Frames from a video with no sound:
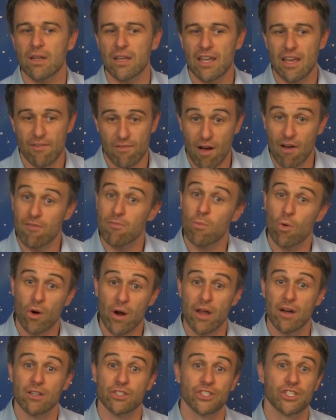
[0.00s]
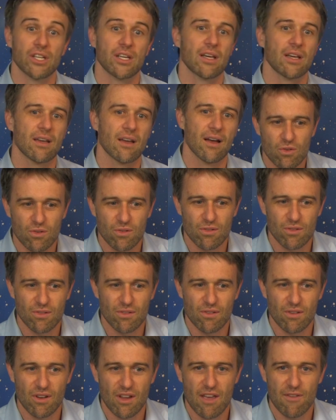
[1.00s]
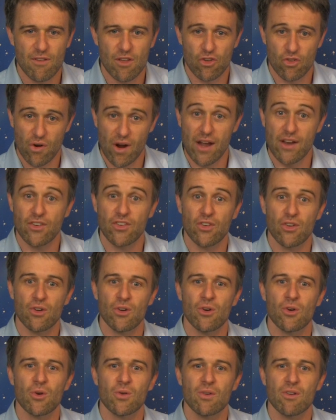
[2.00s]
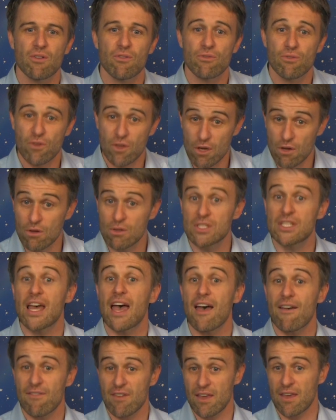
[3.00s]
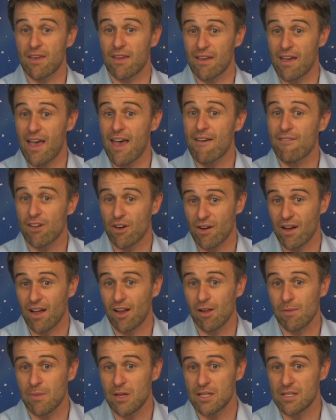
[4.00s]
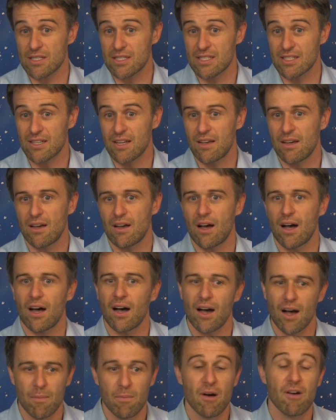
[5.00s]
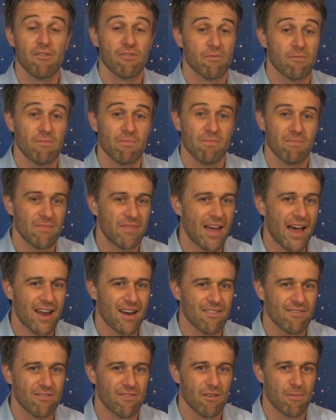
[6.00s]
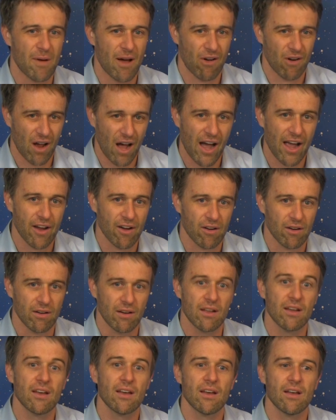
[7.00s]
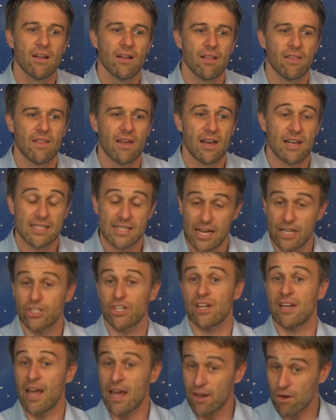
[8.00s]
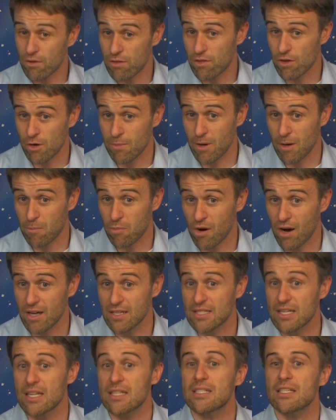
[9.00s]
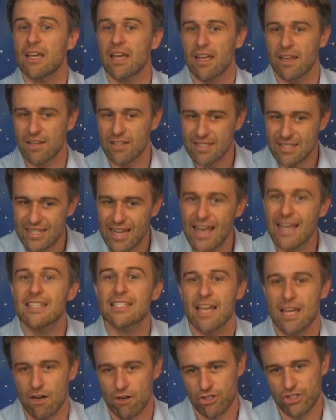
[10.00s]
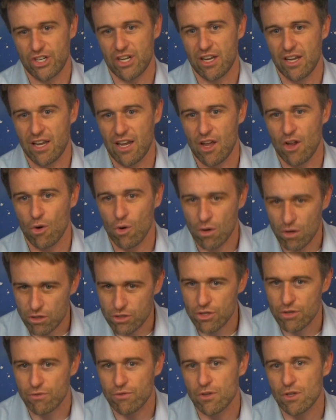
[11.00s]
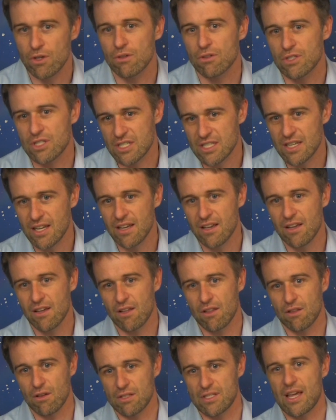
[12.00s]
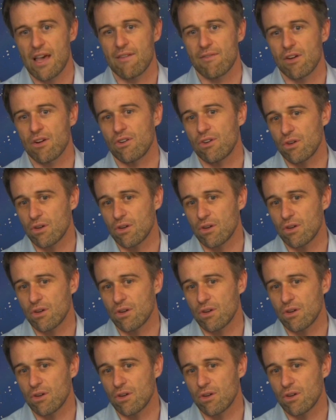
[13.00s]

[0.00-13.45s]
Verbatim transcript: give off more energy. If you try to fuse heavy, heavier elements uh, above that of about iron, then it's actually an endothermic process. It takes energy in order to fuse those heavier